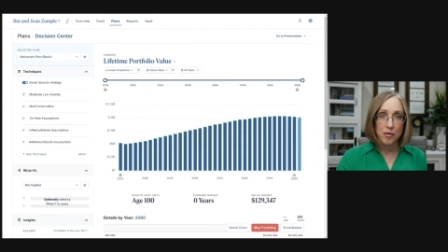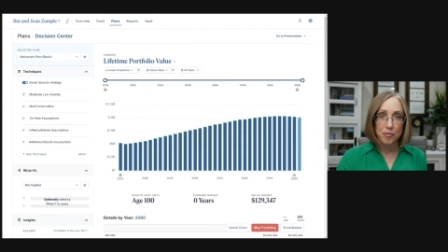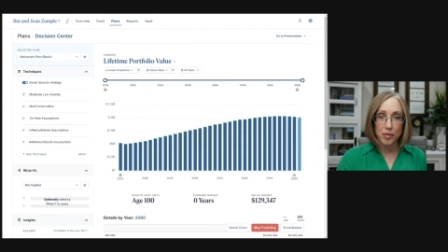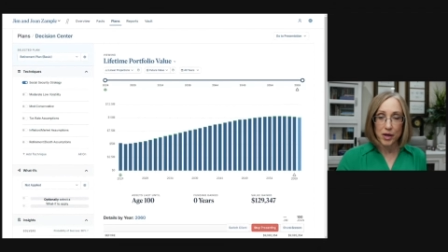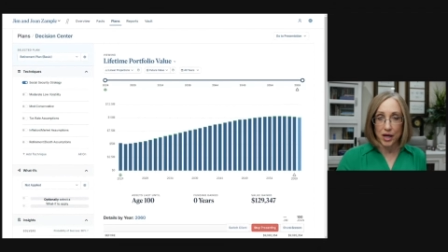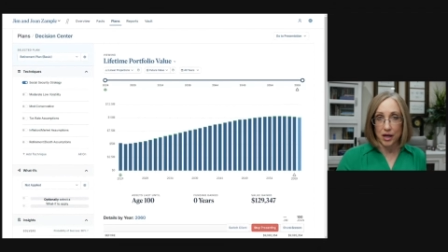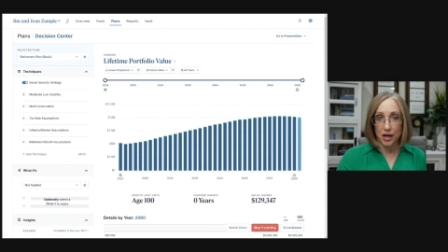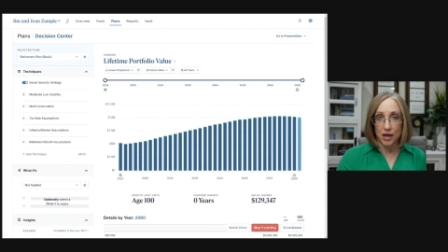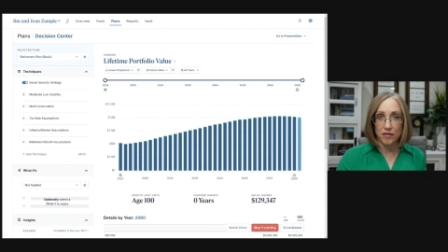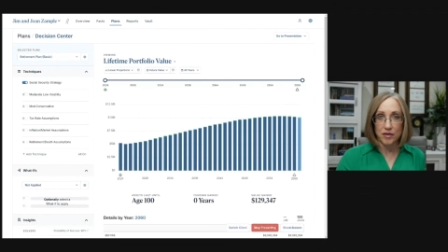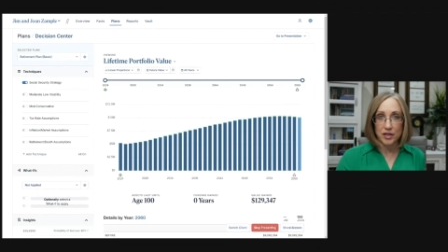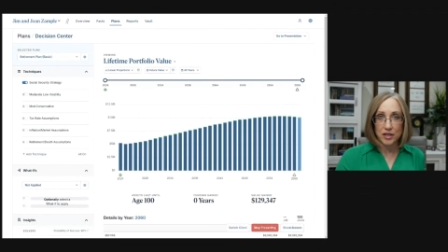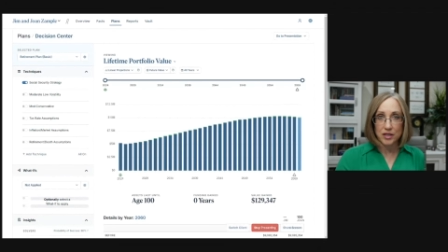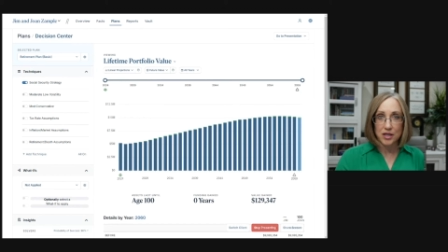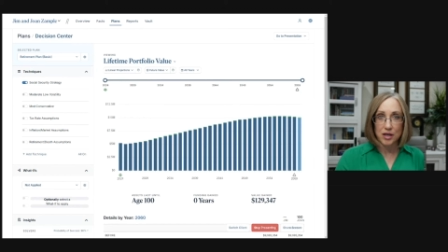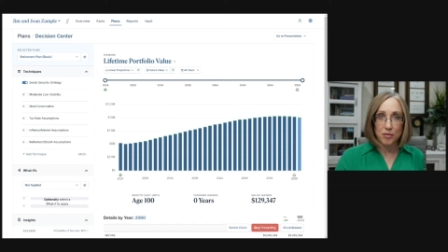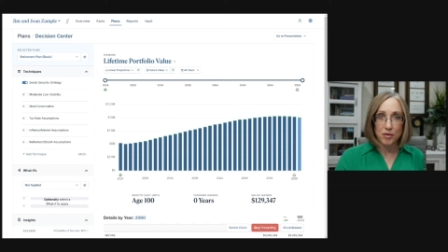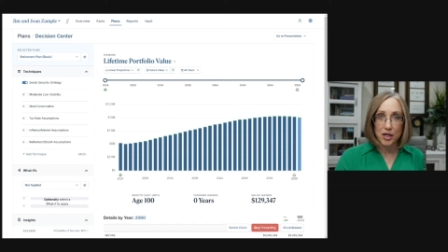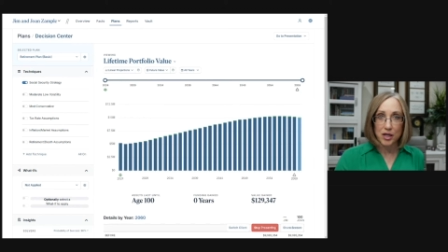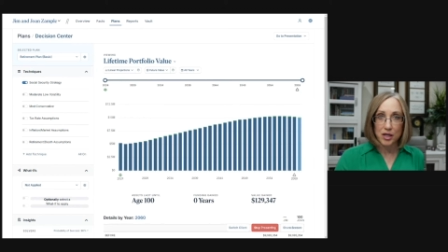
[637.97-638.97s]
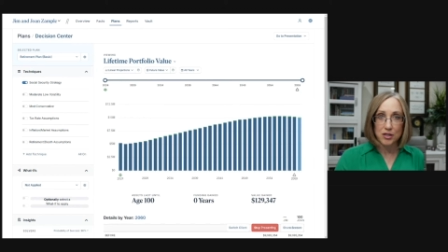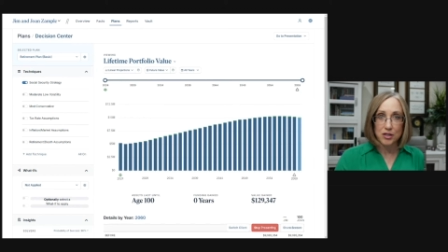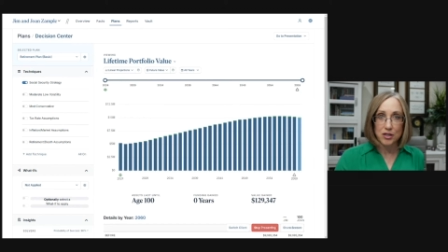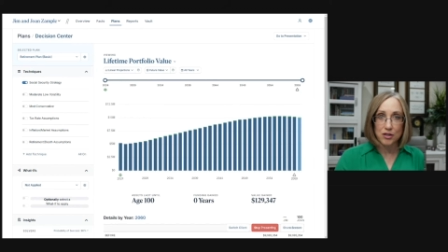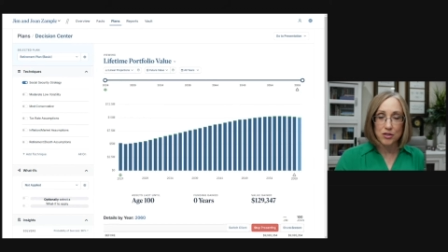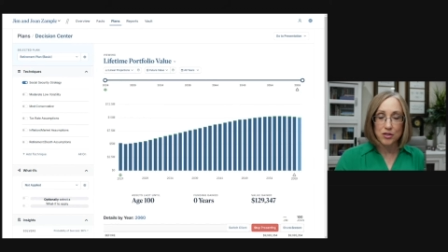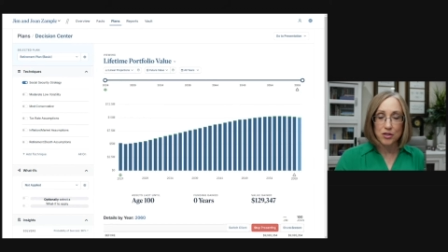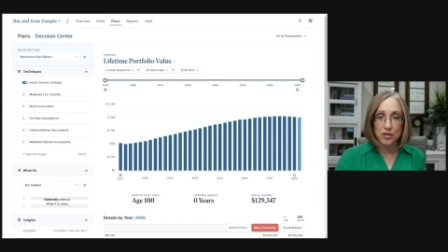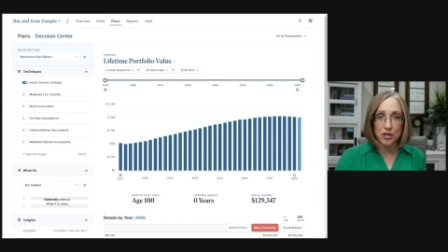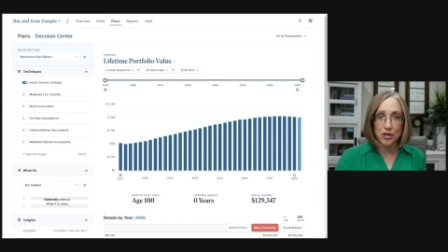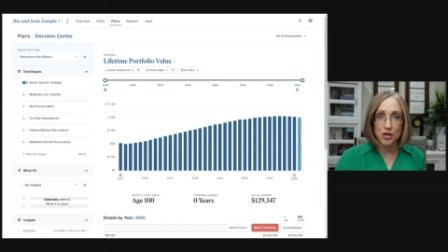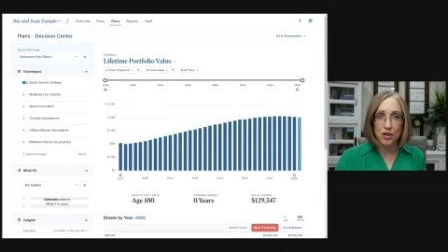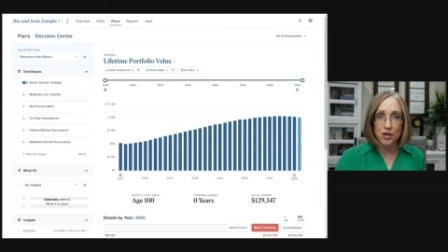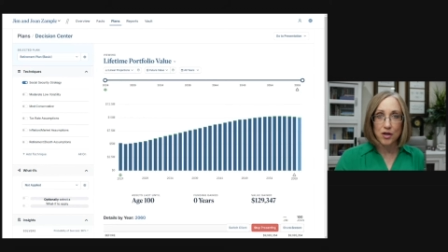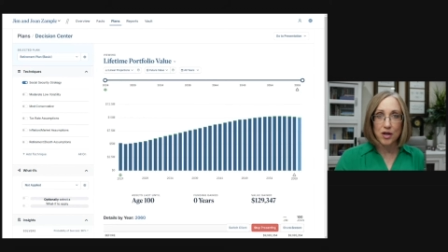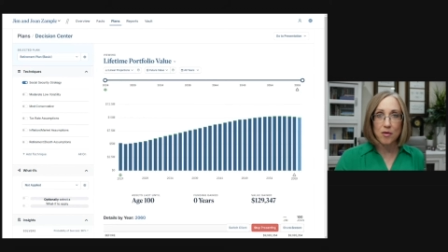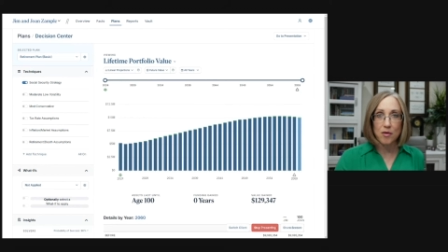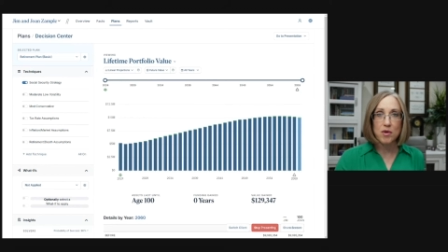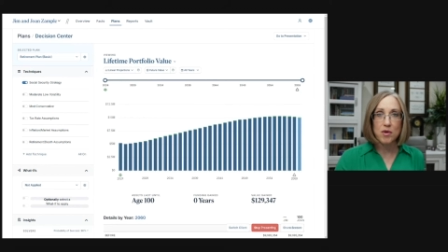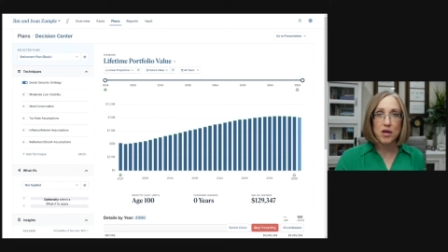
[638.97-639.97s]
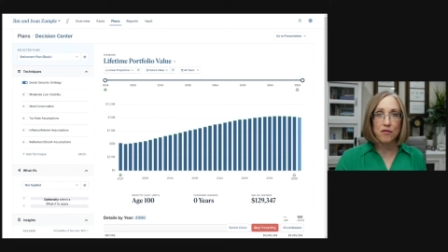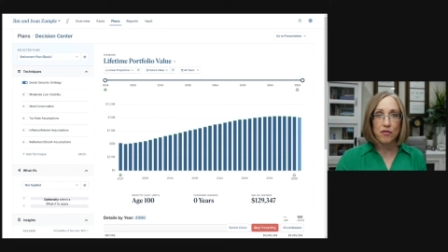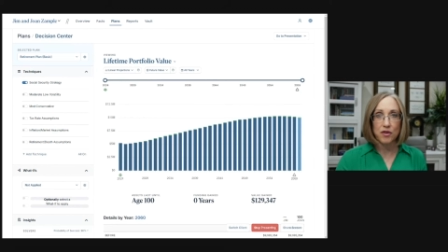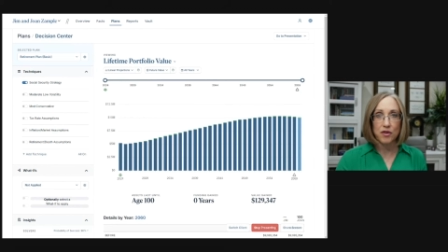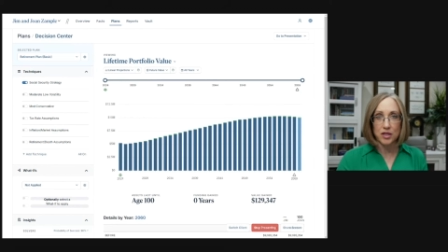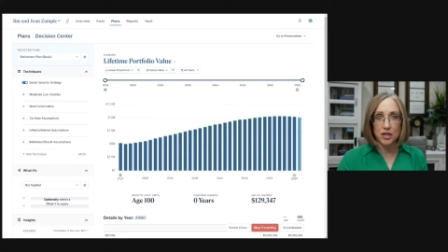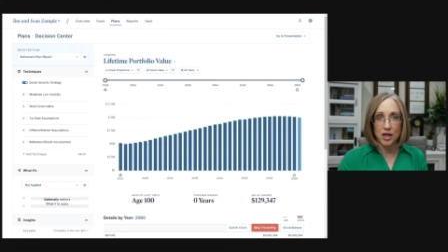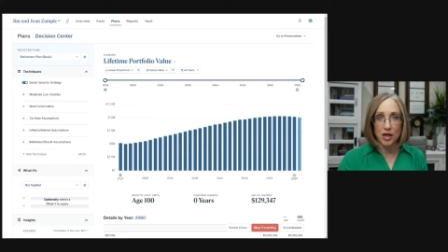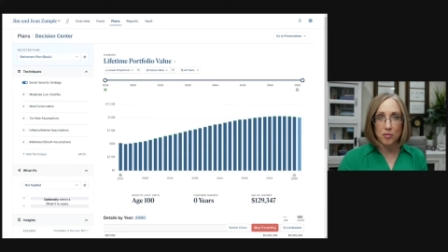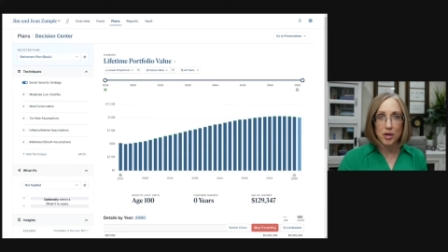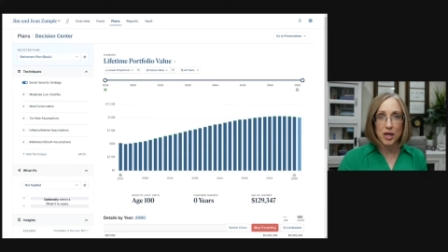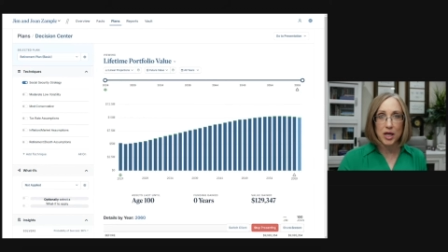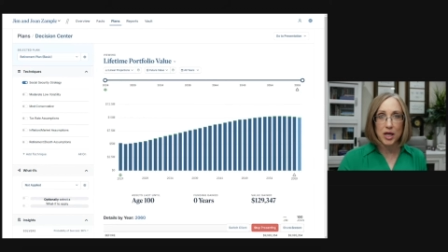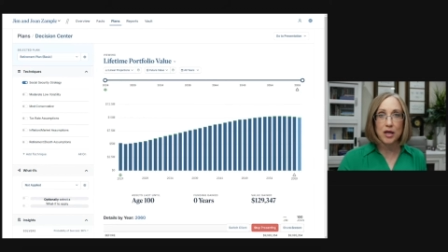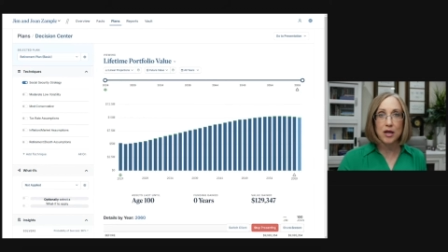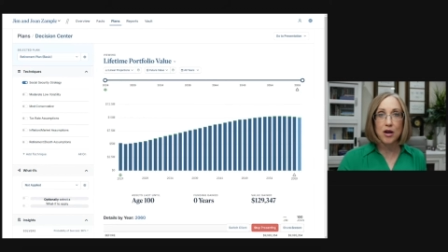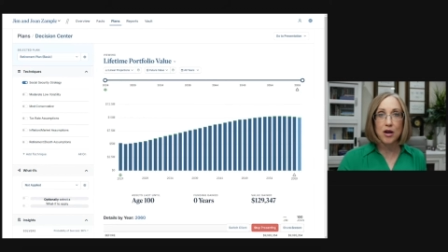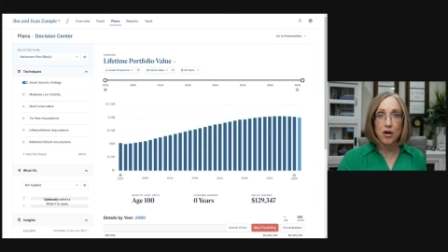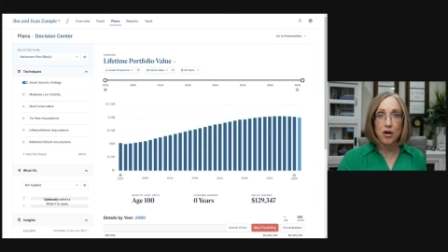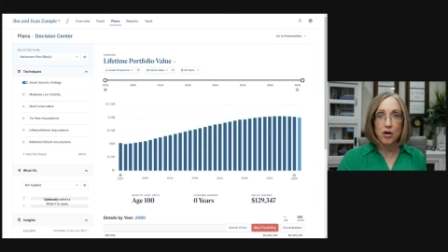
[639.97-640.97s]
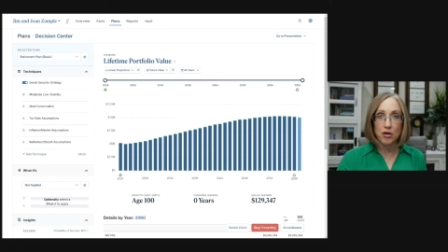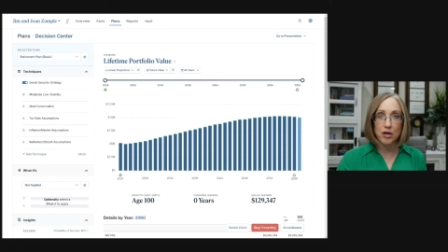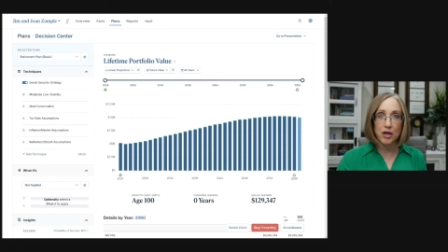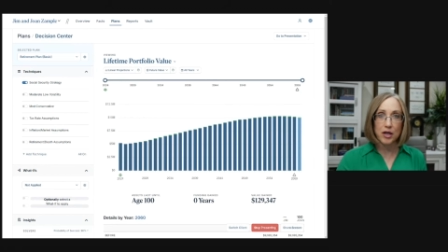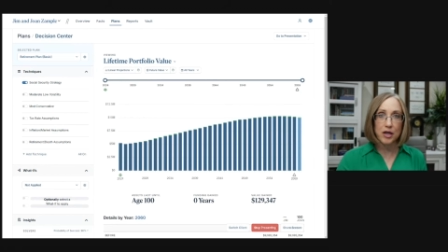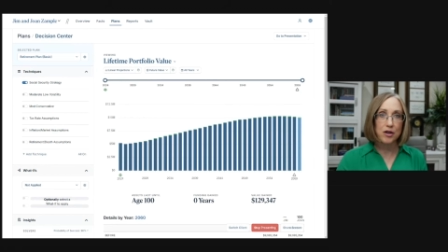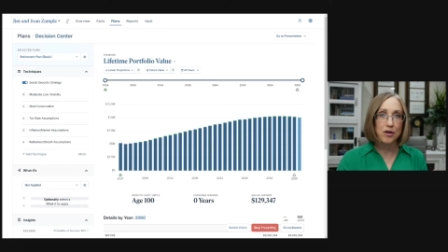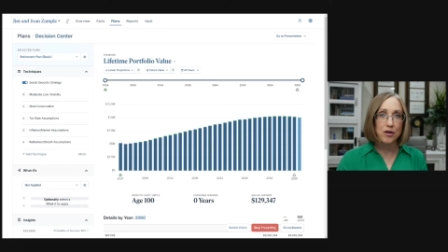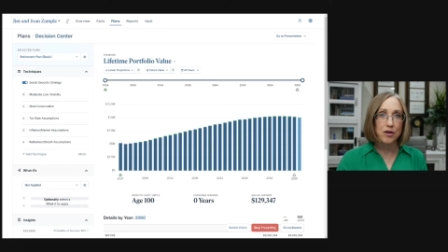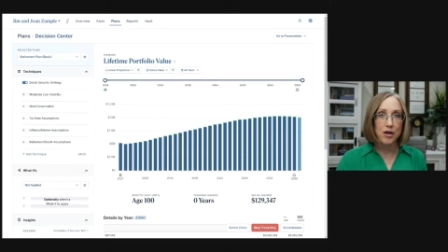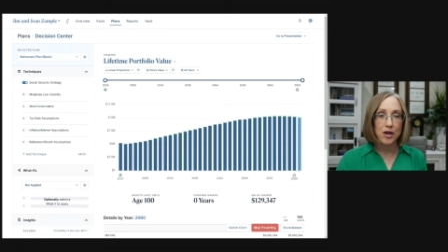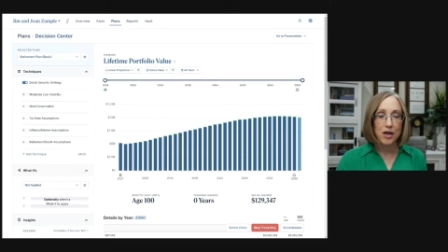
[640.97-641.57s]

by having some of that Social Security benefits coming in earlier